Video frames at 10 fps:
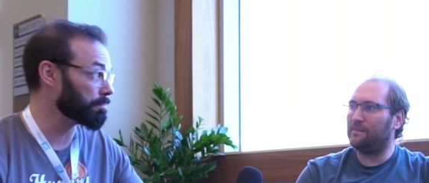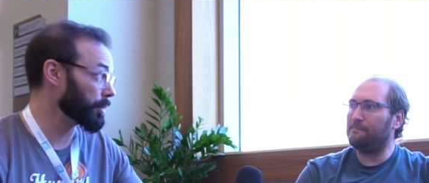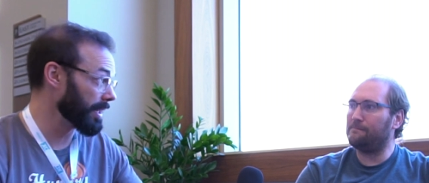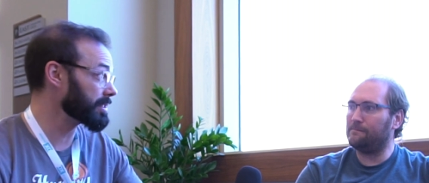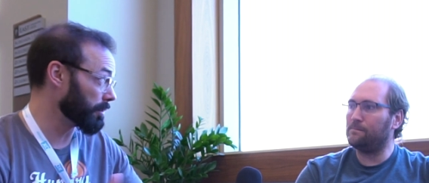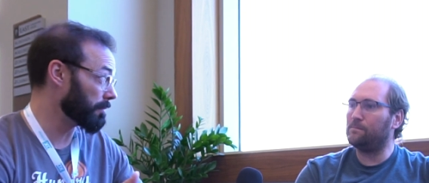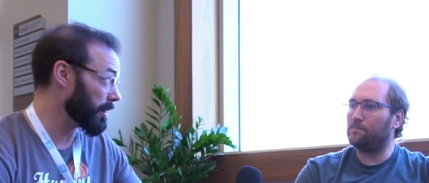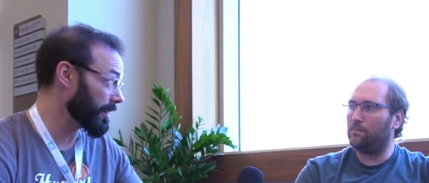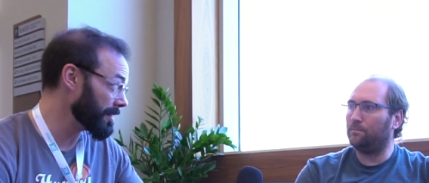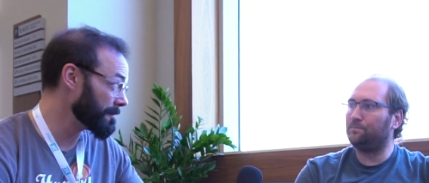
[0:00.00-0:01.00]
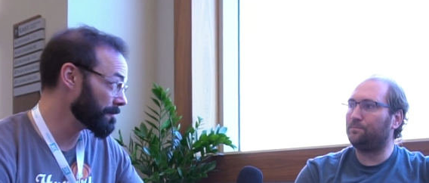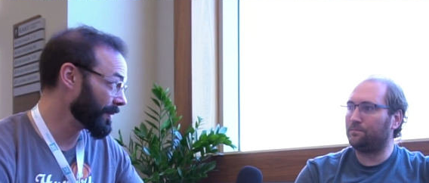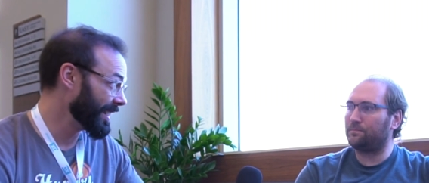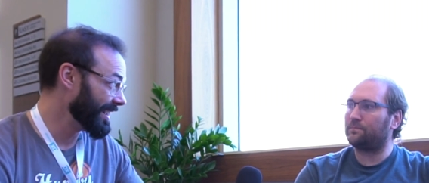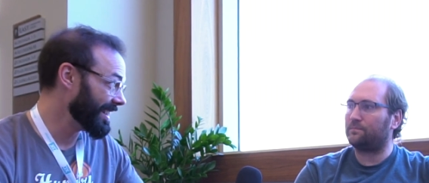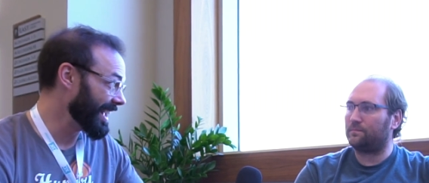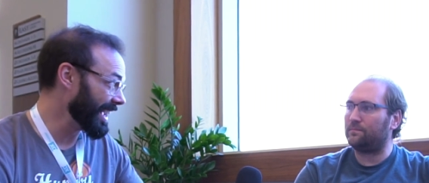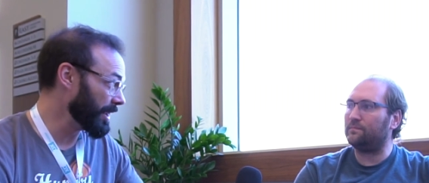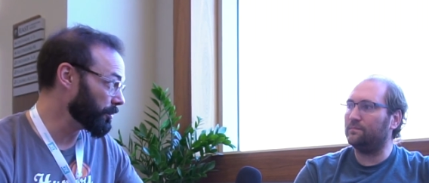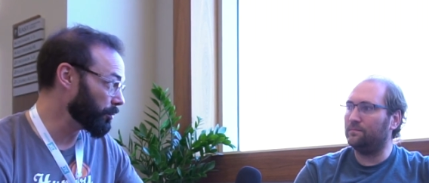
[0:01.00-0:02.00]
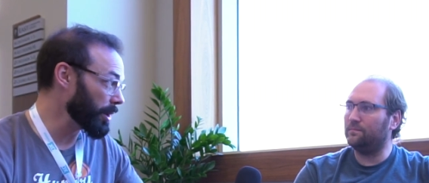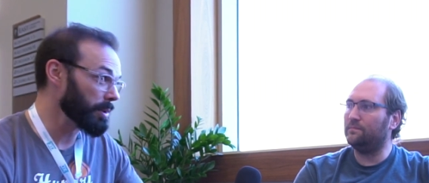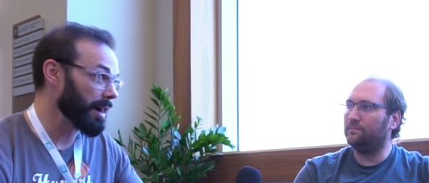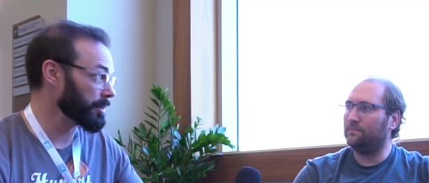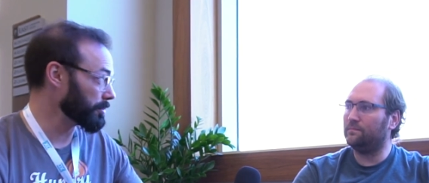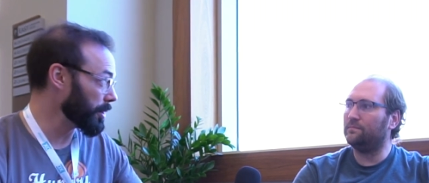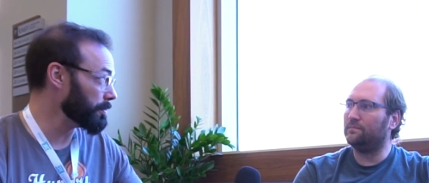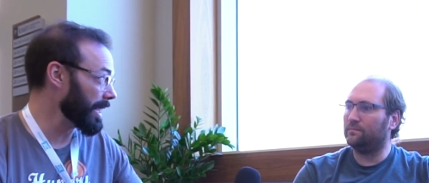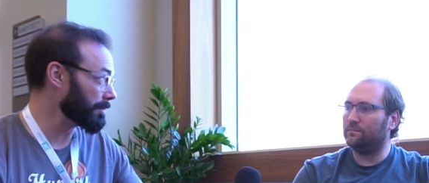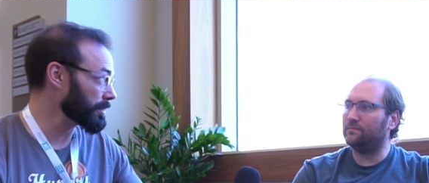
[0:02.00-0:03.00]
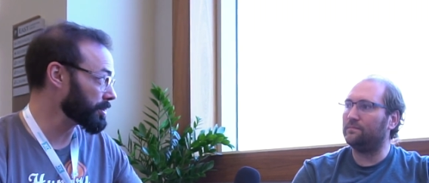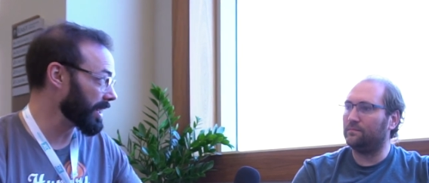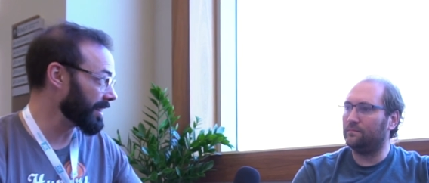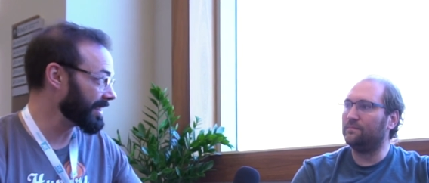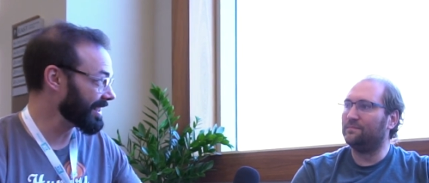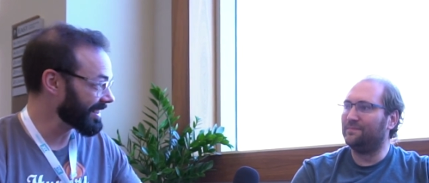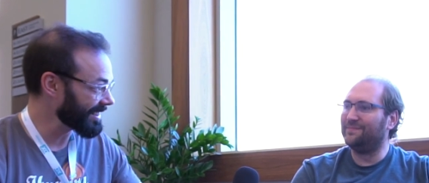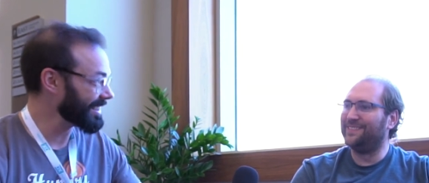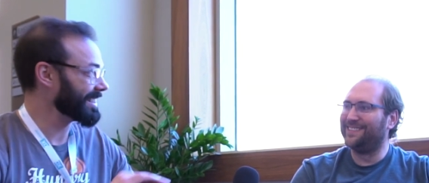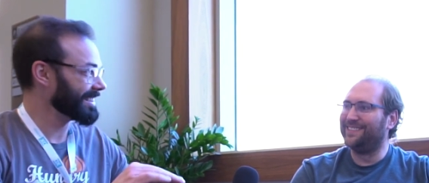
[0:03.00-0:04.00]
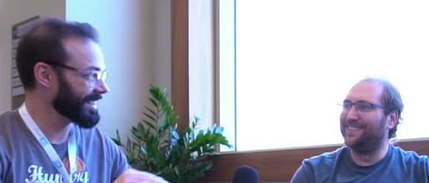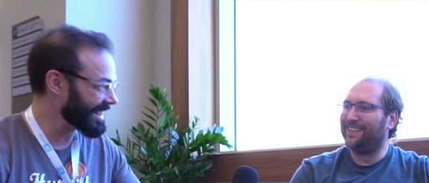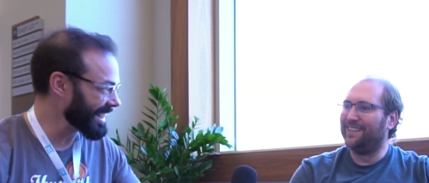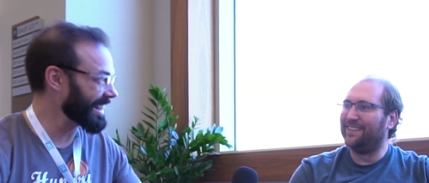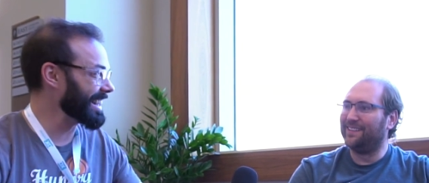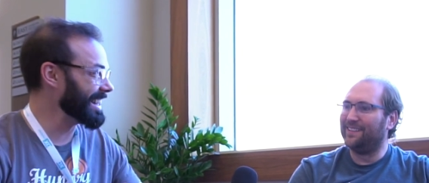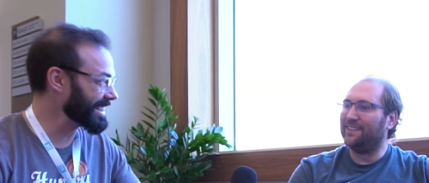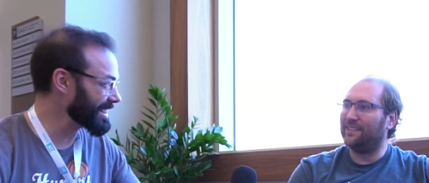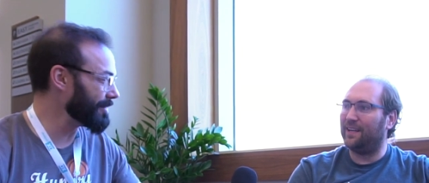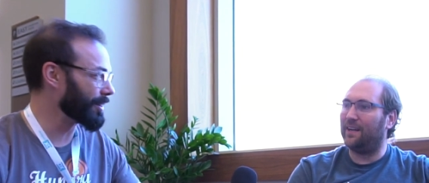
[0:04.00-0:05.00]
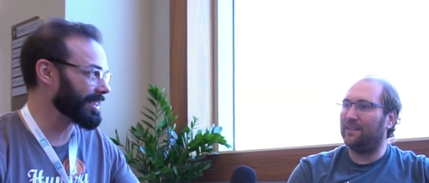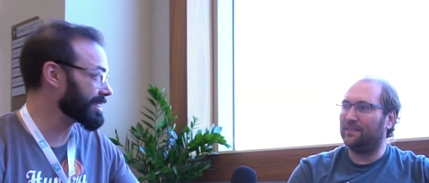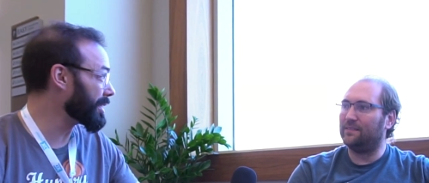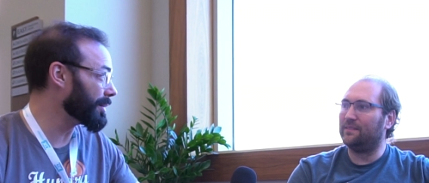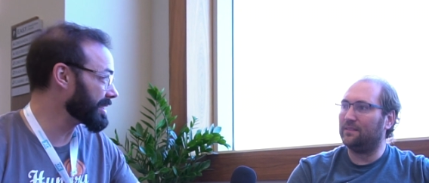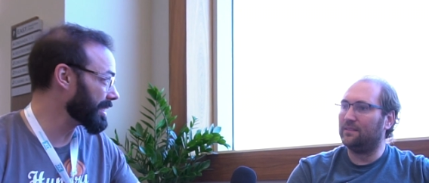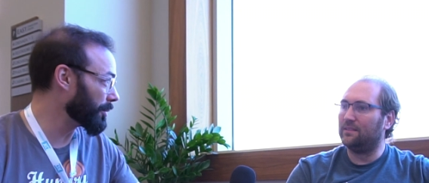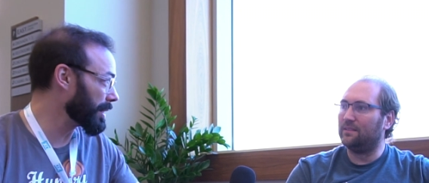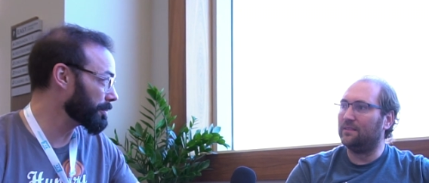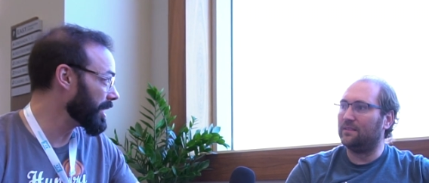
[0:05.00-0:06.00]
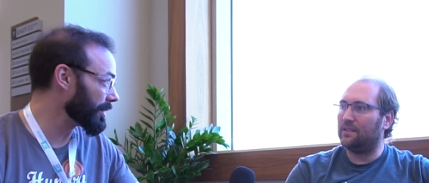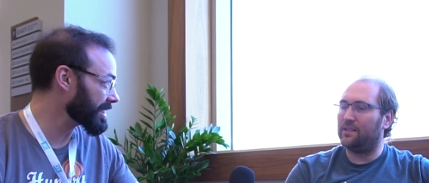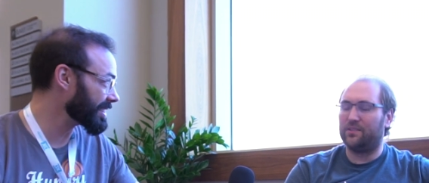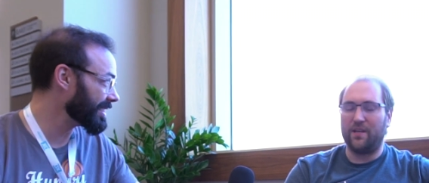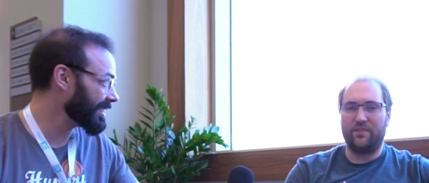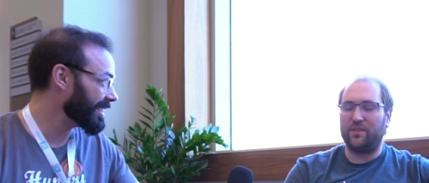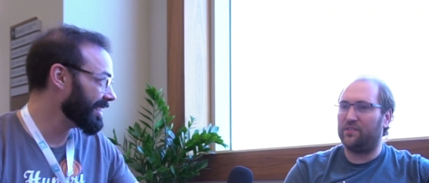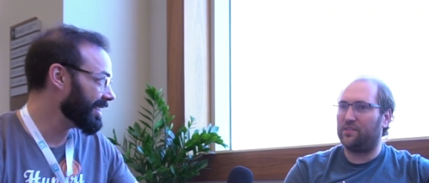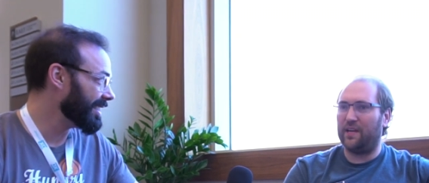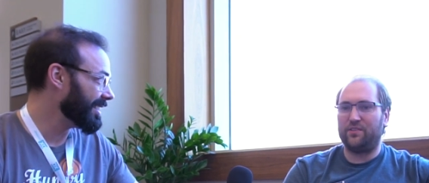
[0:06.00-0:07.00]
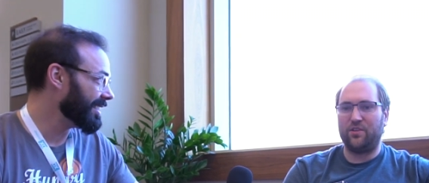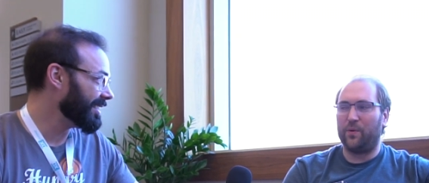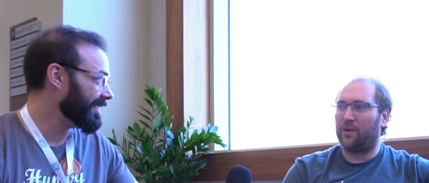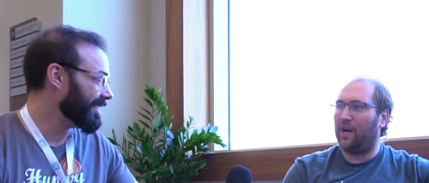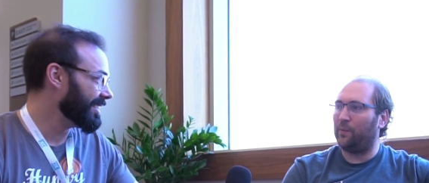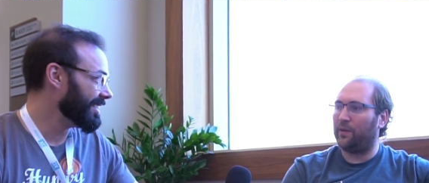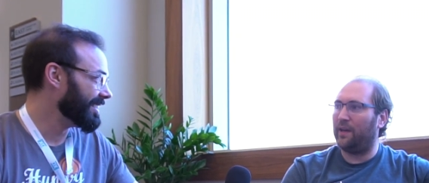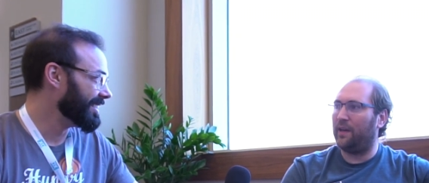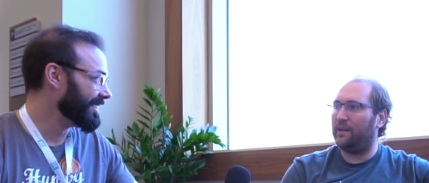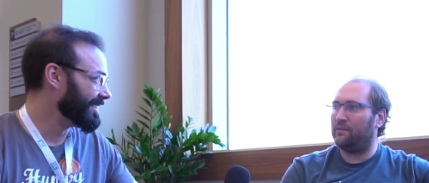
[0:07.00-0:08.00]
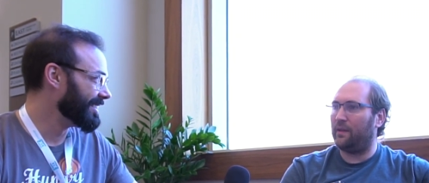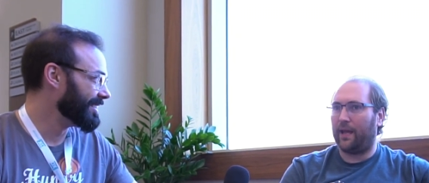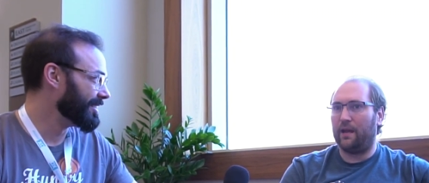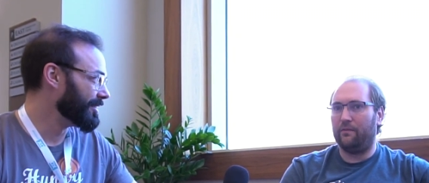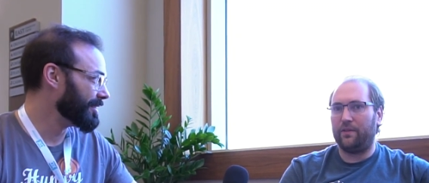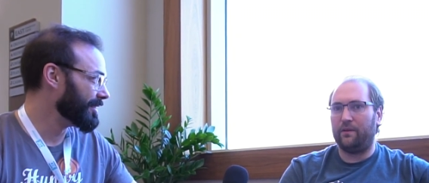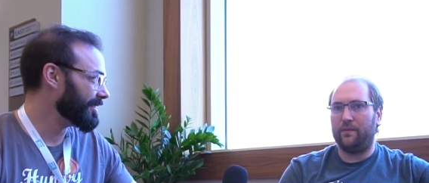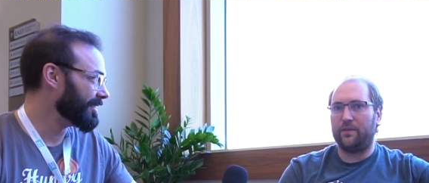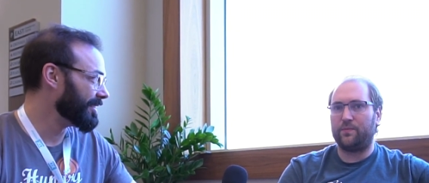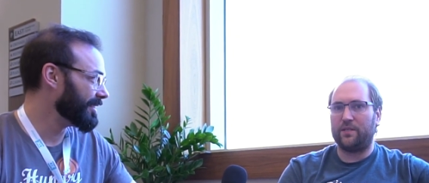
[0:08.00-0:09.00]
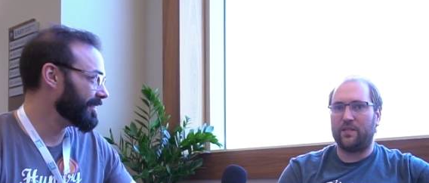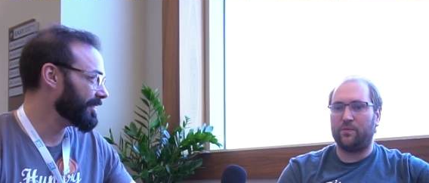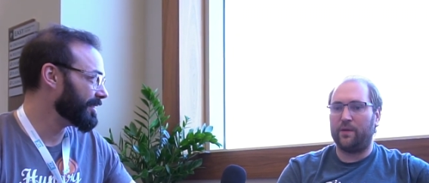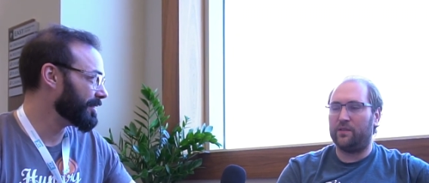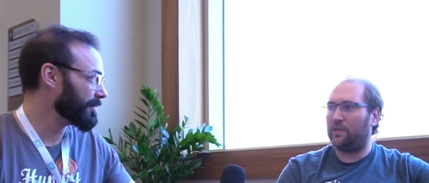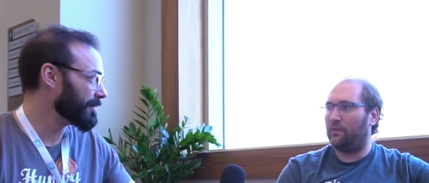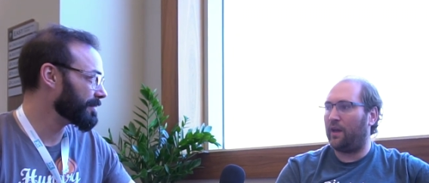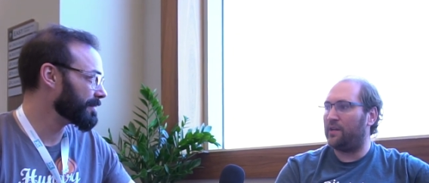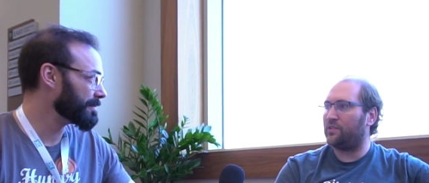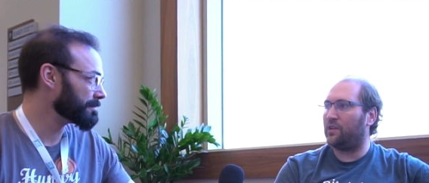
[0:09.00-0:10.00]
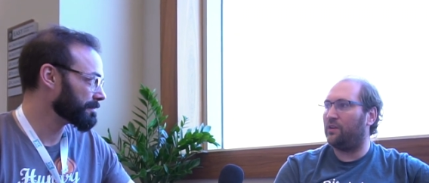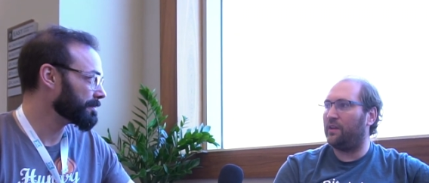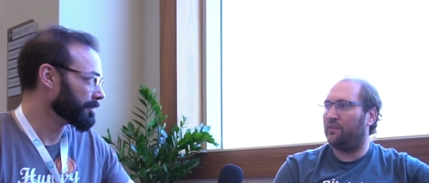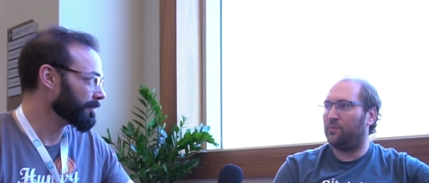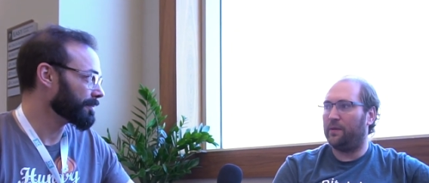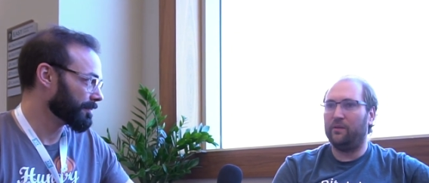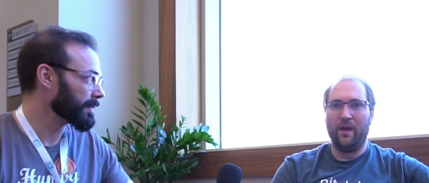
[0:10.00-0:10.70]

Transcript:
Speaker 1: put in so far and what you have on the roadmap to try to get to that next
Speaker 2: level, because yeah. it's always a work in progress. It's, it's it's it's super complicated, and like and everything in this space has to be insanely high security. You have to be